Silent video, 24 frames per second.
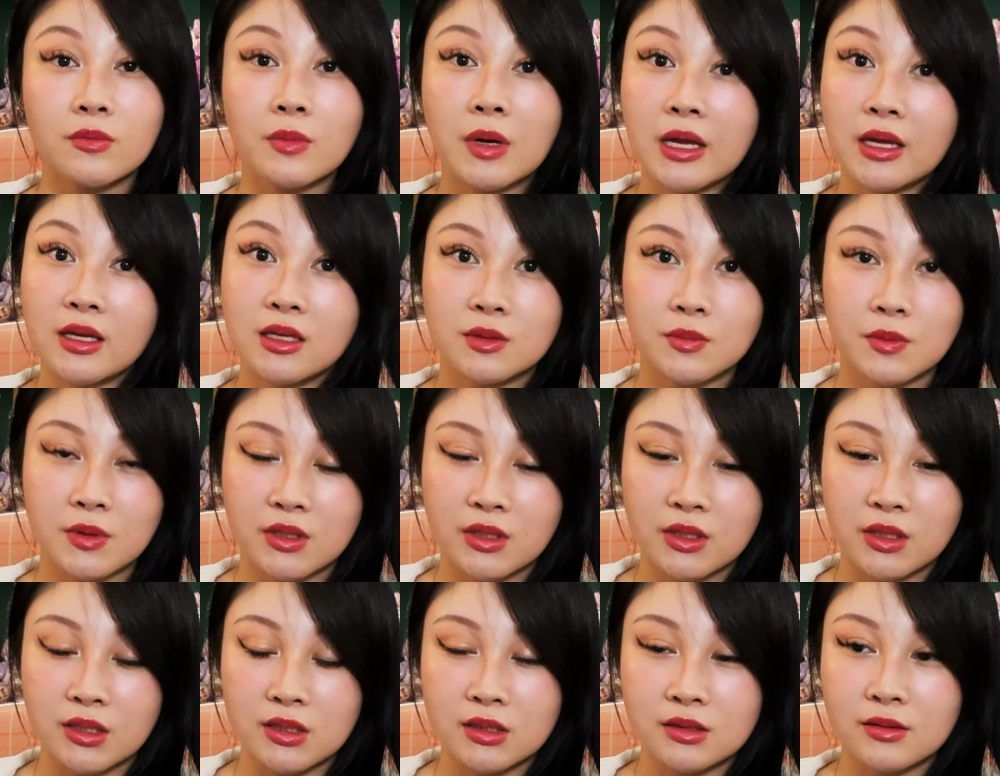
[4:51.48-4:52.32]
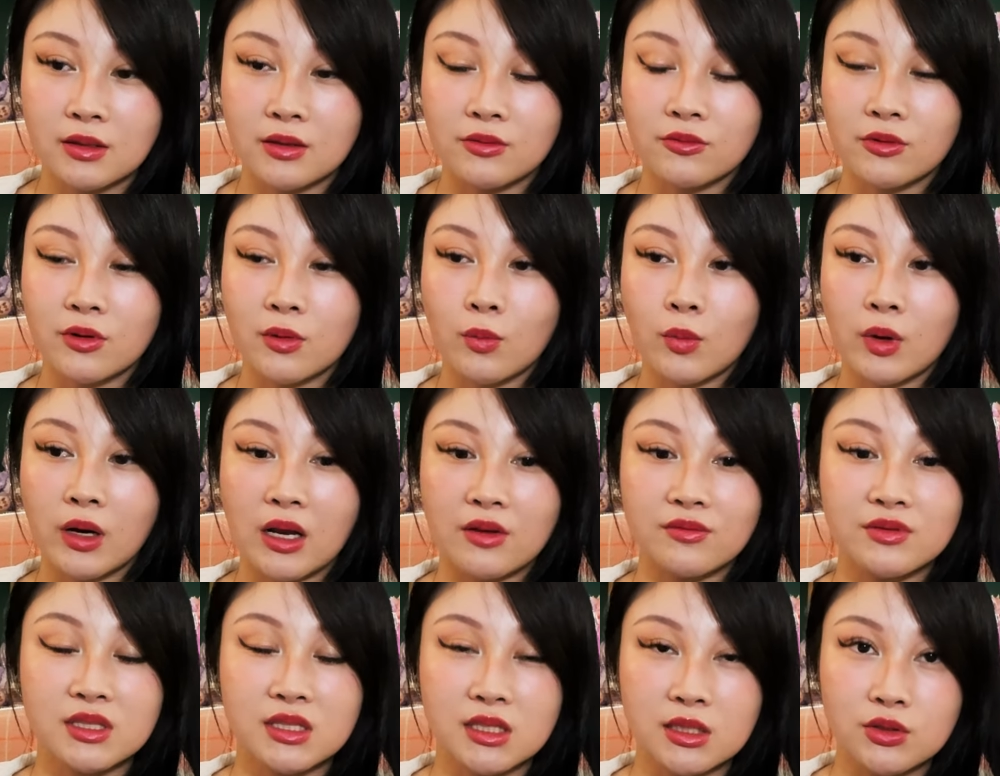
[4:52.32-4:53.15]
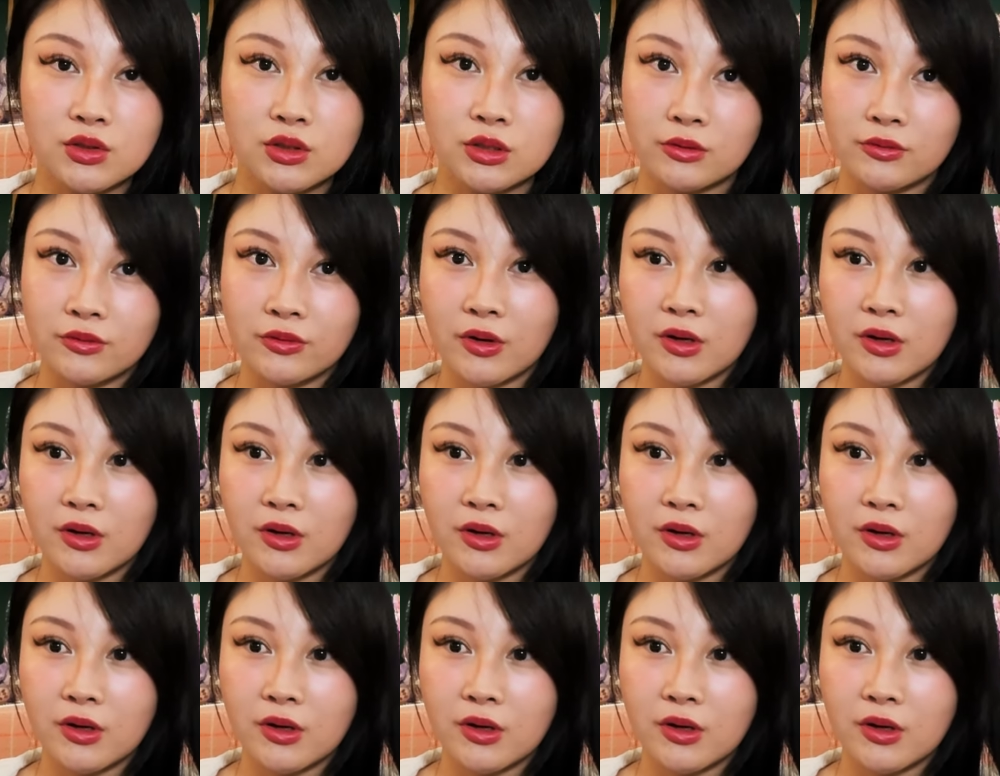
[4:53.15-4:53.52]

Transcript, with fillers: from my experience and from what I've seen so